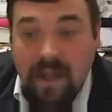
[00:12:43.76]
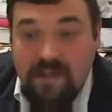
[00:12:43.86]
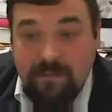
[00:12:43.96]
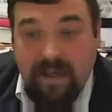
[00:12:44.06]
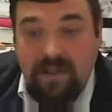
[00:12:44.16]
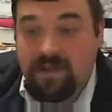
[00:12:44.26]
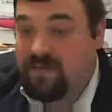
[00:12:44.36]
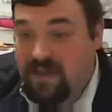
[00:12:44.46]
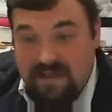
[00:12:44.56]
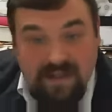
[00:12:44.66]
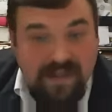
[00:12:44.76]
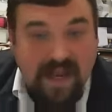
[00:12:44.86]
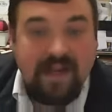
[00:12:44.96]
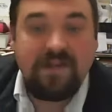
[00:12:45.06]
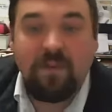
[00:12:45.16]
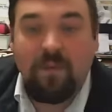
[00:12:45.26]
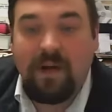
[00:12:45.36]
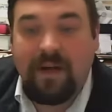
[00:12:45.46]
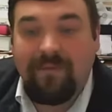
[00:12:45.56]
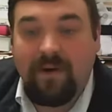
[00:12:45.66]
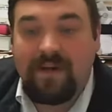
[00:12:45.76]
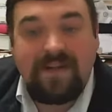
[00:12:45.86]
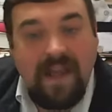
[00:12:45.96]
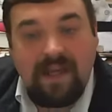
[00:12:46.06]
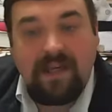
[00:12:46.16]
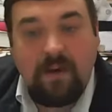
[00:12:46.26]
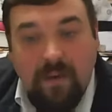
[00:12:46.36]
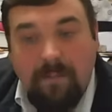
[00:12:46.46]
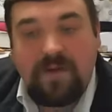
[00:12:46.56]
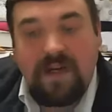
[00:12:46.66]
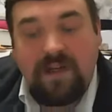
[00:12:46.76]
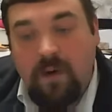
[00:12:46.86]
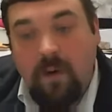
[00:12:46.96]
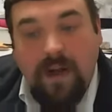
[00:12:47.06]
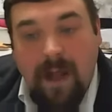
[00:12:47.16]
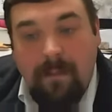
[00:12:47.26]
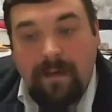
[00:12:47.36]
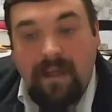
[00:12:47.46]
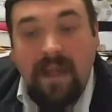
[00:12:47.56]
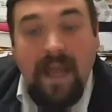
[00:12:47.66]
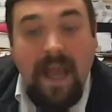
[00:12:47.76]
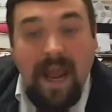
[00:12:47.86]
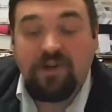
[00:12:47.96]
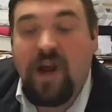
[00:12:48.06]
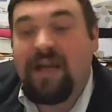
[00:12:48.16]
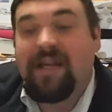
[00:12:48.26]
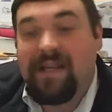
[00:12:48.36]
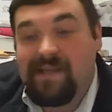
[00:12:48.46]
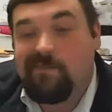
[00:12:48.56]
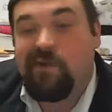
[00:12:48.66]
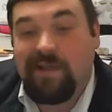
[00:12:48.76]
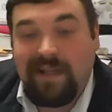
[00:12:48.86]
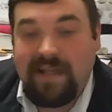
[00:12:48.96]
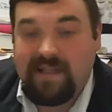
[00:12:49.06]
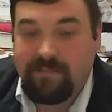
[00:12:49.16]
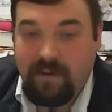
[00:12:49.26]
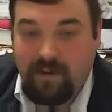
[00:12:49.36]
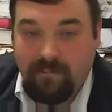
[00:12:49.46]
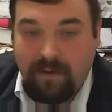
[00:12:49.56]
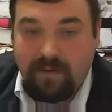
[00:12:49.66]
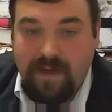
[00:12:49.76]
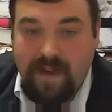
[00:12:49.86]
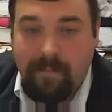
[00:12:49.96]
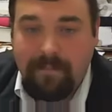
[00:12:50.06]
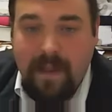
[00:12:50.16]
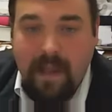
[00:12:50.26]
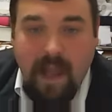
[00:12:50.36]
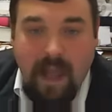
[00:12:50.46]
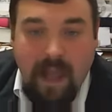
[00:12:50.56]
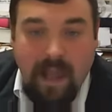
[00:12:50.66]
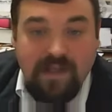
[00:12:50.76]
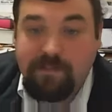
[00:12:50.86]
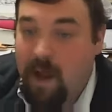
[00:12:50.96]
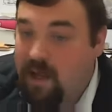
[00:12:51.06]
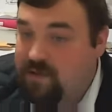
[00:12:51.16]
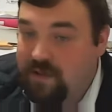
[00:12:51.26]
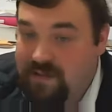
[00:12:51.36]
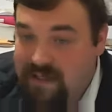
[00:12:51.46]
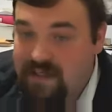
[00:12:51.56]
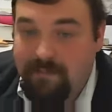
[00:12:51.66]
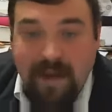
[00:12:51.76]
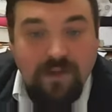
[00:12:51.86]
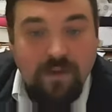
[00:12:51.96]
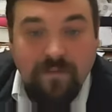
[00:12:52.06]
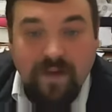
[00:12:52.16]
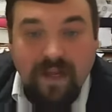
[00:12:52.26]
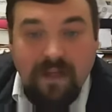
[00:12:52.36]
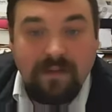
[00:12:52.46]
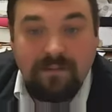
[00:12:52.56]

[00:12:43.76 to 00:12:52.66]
speech of 60 seconds or whatever, and saying, representing your company and trying to get some good leads built up. Sponsor and attend a major event.